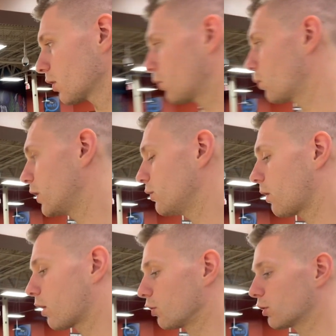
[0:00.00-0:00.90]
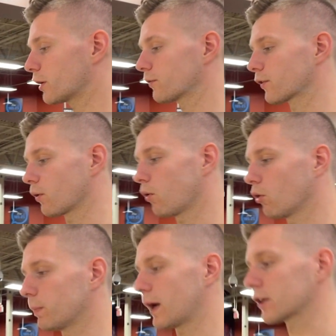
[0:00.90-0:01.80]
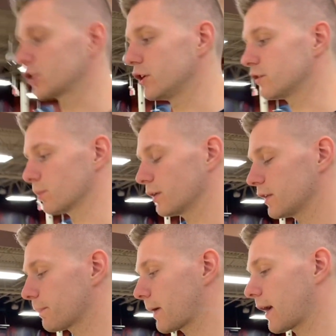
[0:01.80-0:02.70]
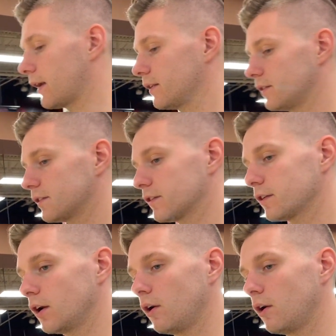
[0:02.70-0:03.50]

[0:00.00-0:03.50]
When you are looking for a whole block cheese, it really depends